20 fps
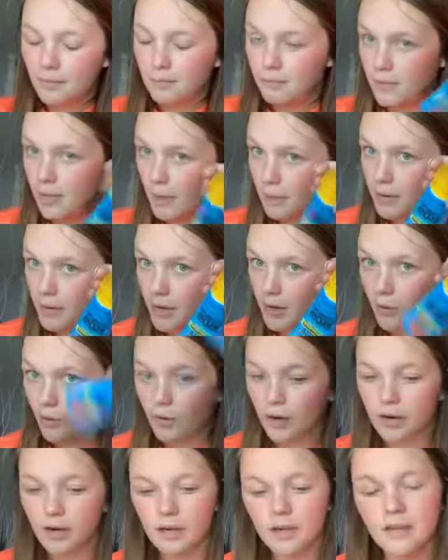maybe it'll
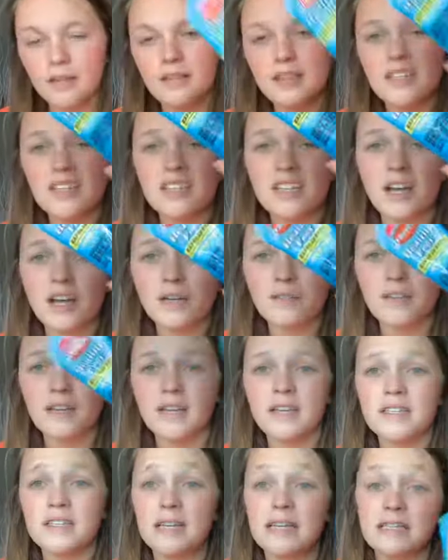work. And this stuff
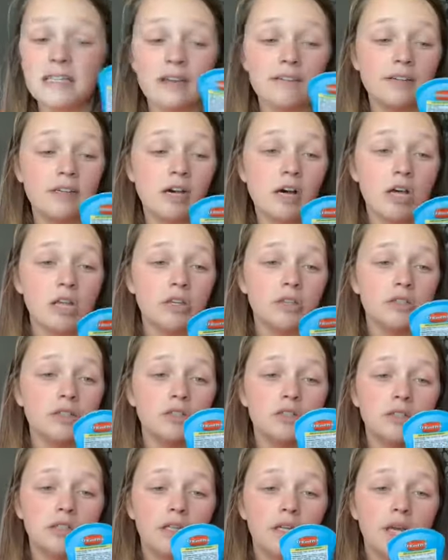is
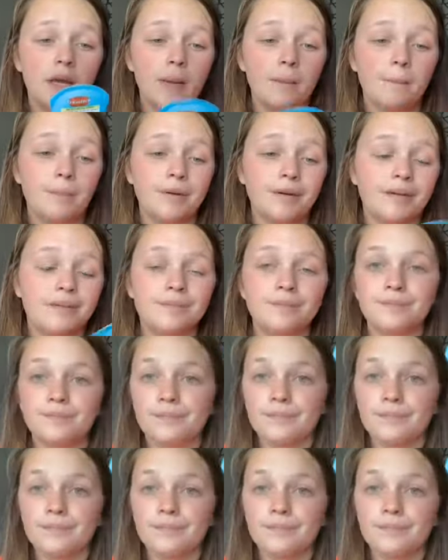$7, but